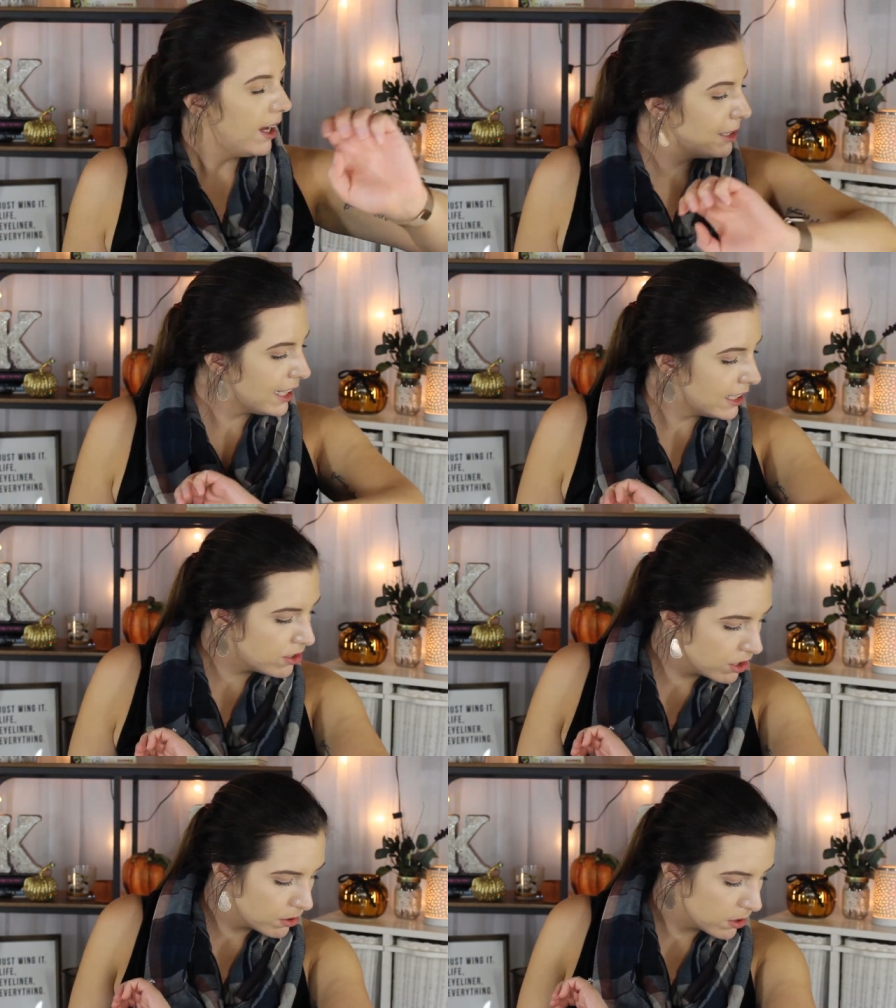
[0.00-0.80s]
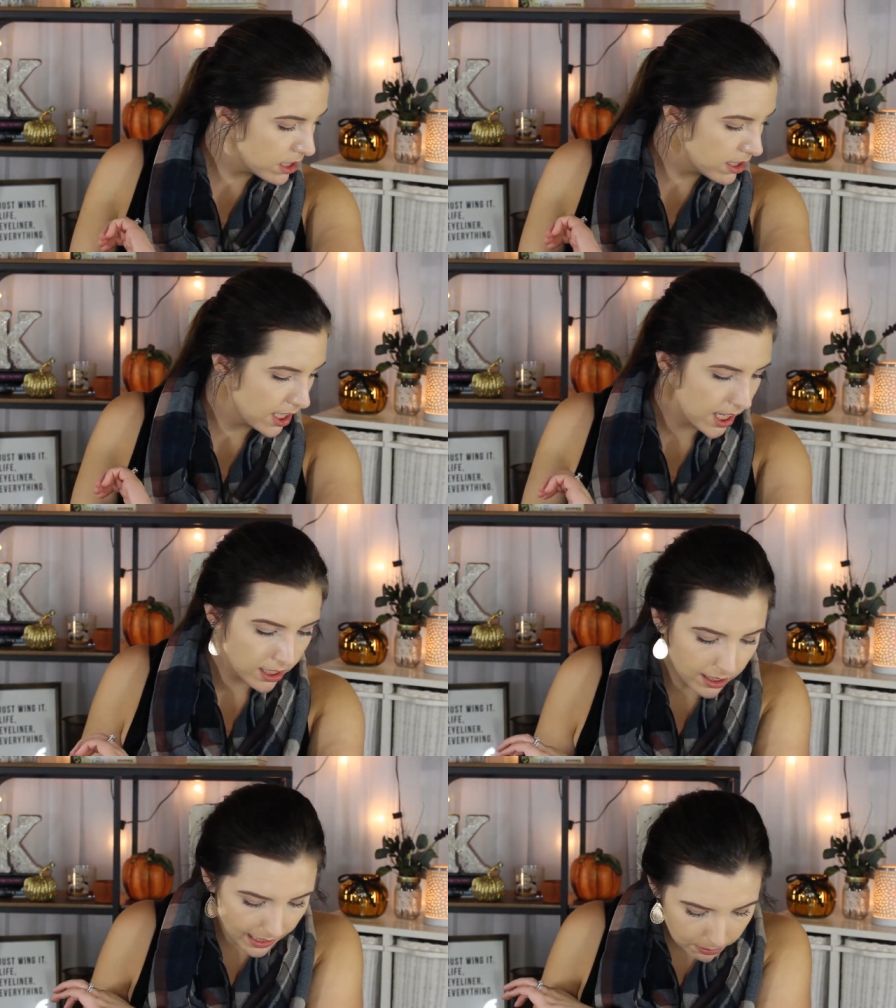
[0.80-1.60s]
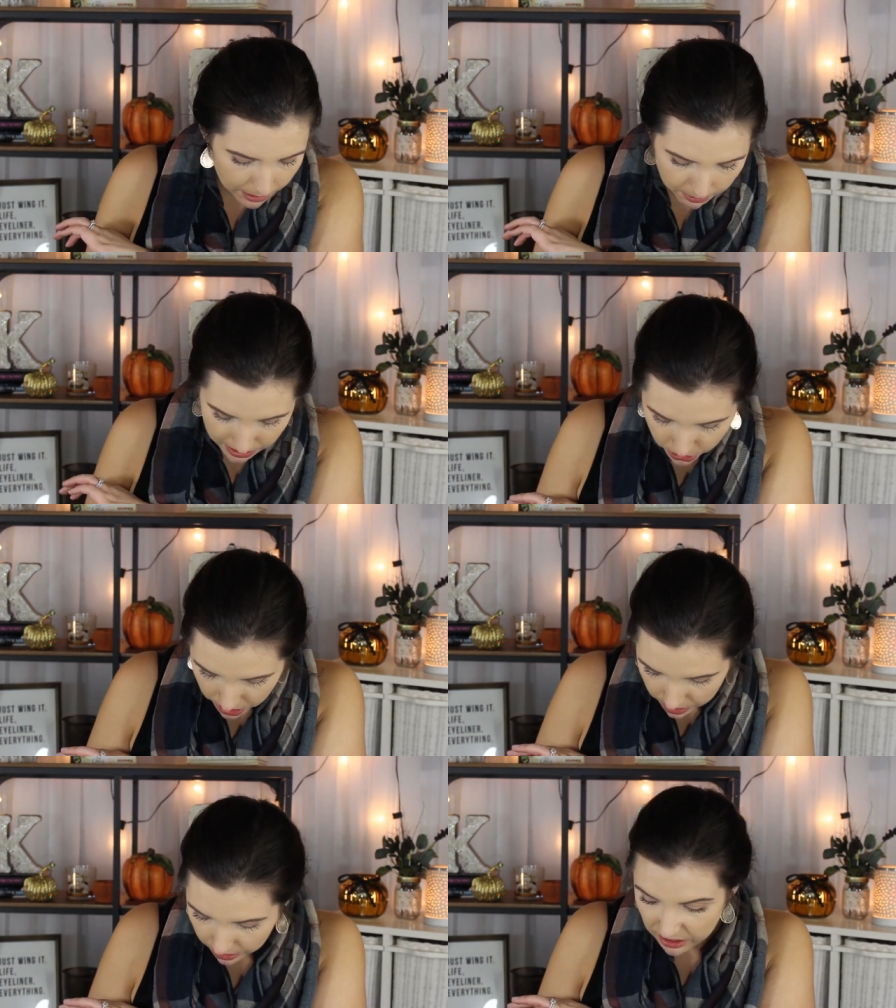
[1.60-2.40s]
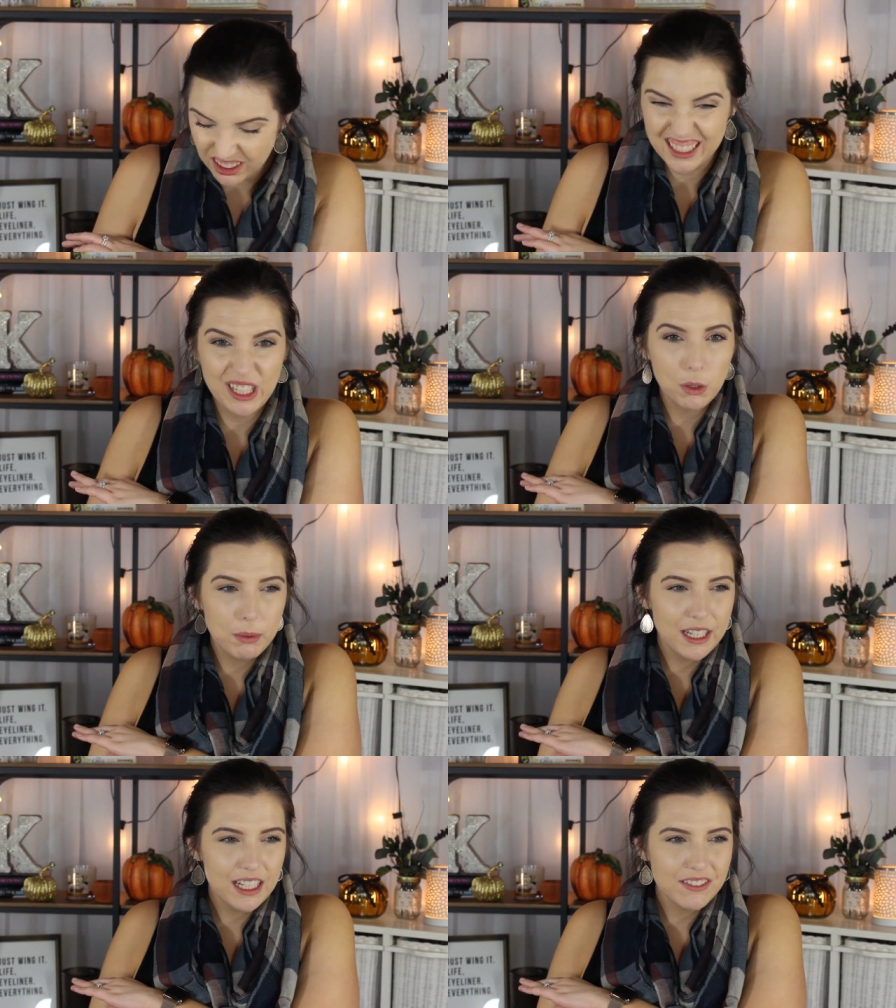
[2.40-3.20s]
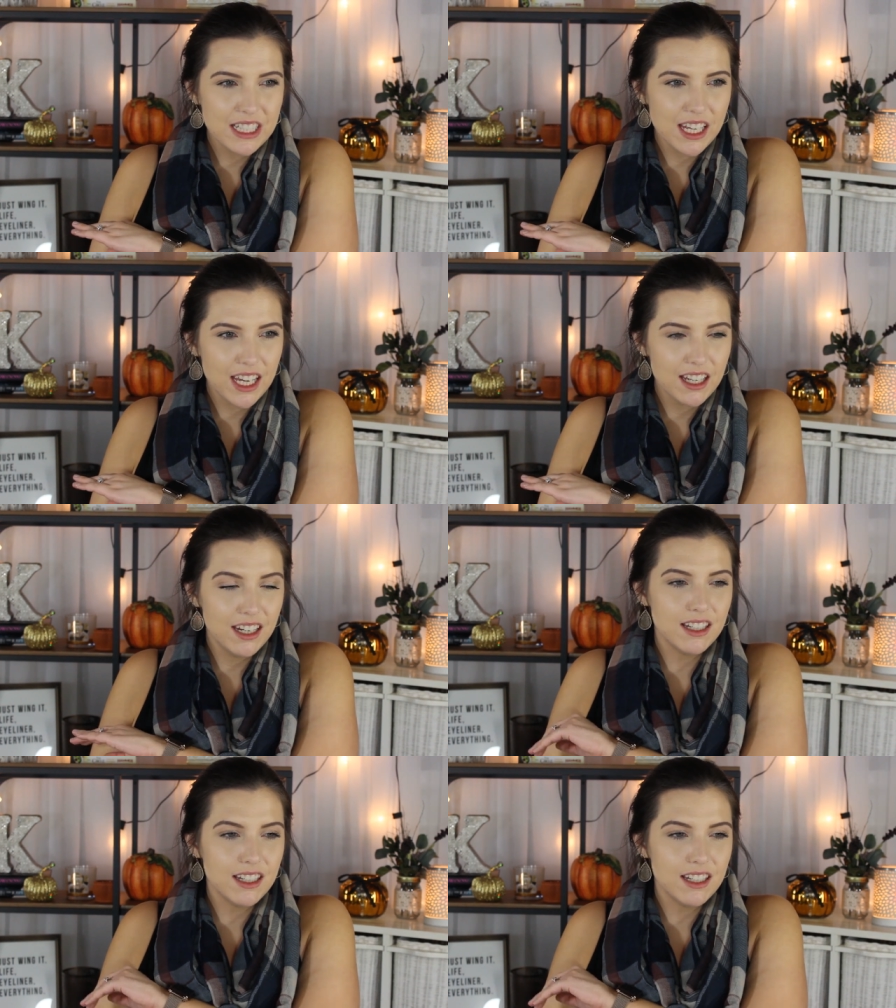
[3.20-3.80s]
I mean, I do see like maybe just a little bit of a tan.